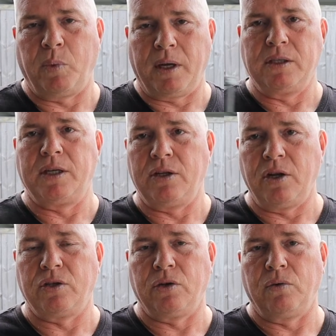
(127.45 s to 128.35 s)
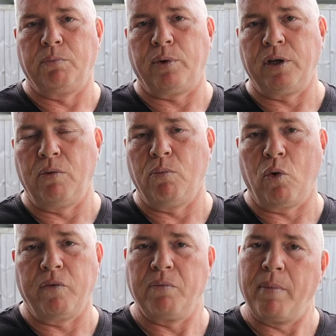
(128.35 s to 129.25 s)
we continue to bring you
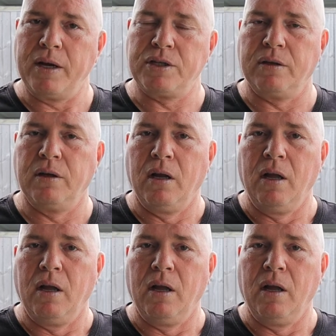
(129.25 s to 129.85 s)
more information